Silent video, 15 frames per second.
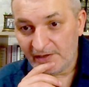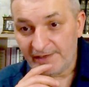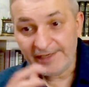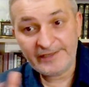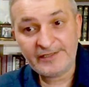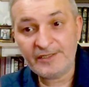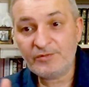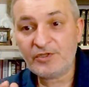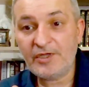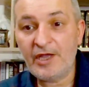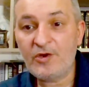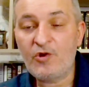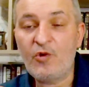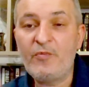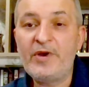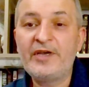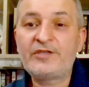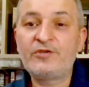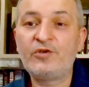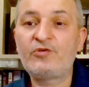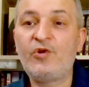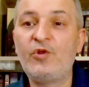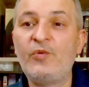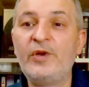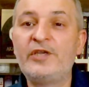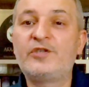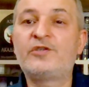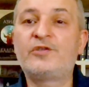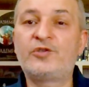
it seems like OBS not always